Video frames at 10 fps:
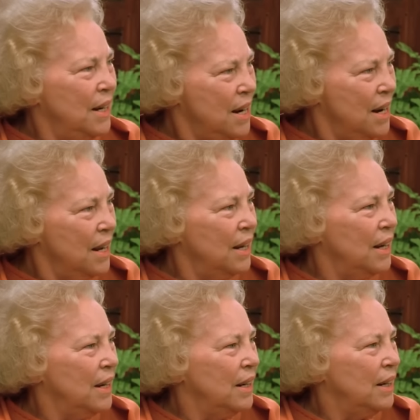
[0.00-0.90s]
in
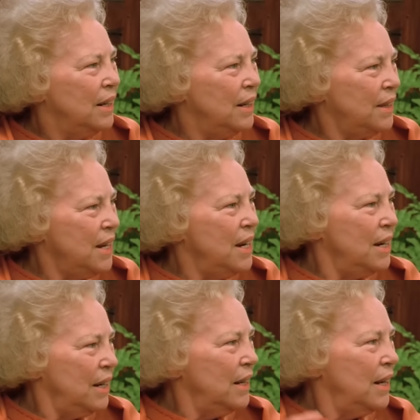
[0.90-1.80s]

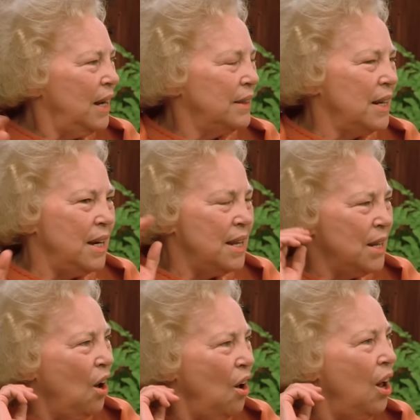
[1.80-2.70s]

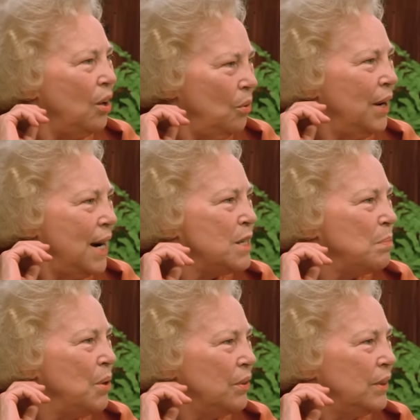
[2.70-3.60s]
the hall where I
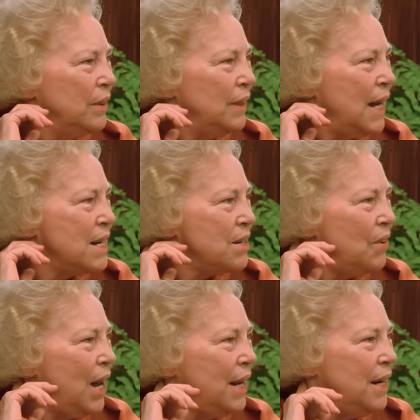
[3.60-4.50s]
spoke
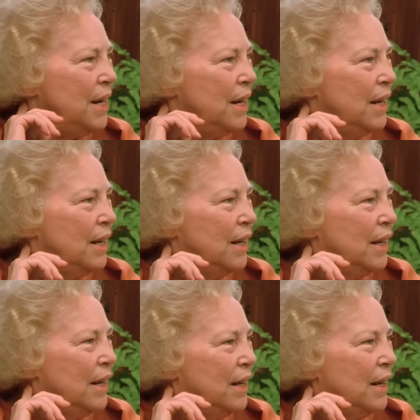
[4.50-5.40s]
last Friday.
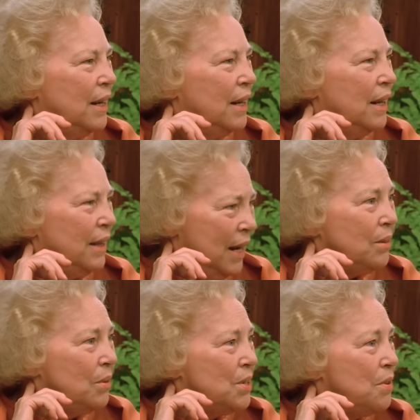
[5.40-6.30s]

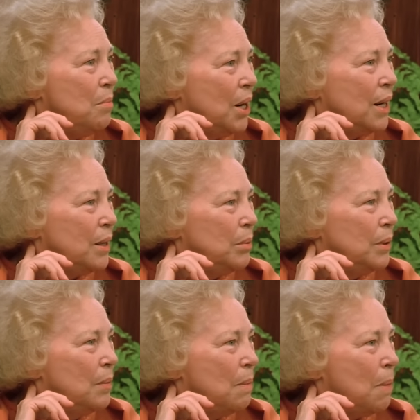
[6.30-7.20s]
That was
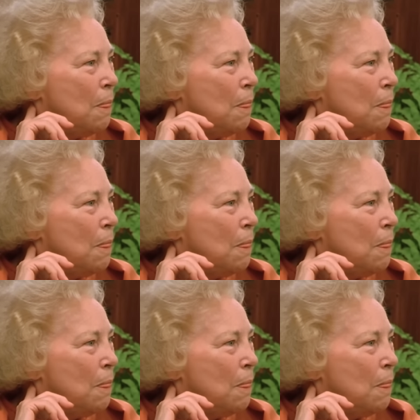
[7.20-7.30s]
remarkable.